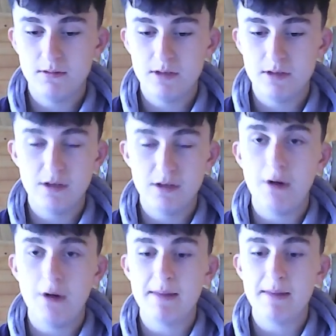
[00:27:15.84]
no
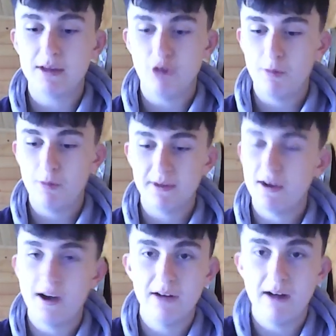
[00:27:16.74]
need to make the group
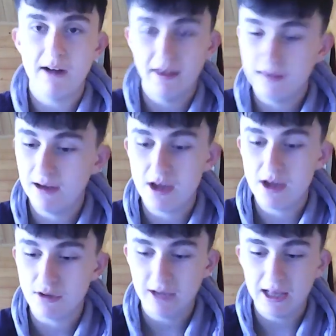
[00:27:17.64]
exciting or anything. Like,
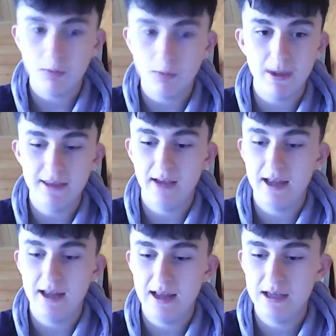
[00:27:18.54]
just get the wins
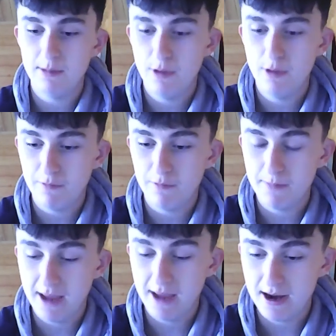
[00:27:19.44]
and then you move on from
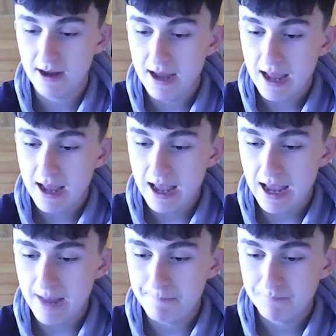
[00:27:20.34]
there.
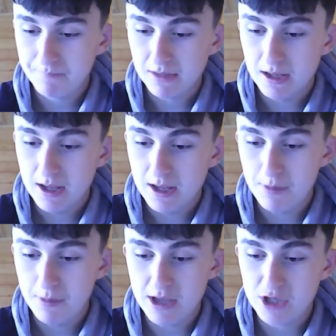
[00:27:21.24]

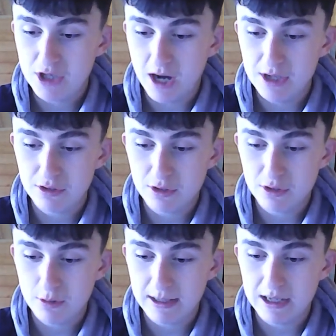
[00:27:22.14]
But yeah, Charlie, just
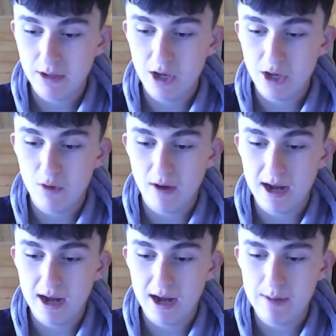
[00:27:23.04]
quickly on
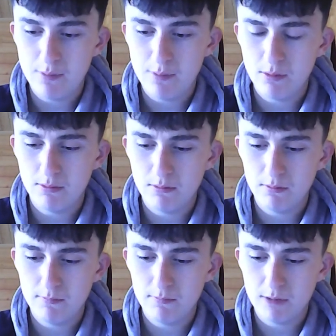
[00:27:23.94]
Ukraine, people
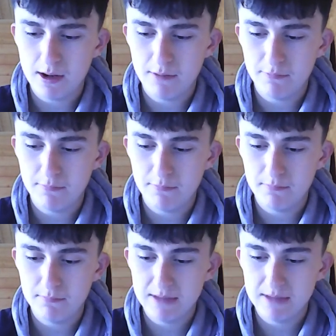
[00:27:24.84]
kind of
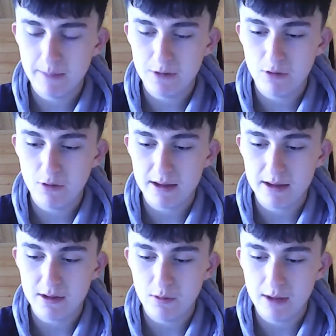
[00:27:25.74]
tipped Ukraine to
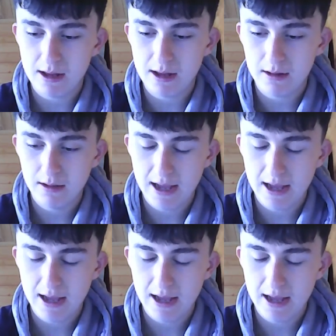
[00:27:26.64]
do well.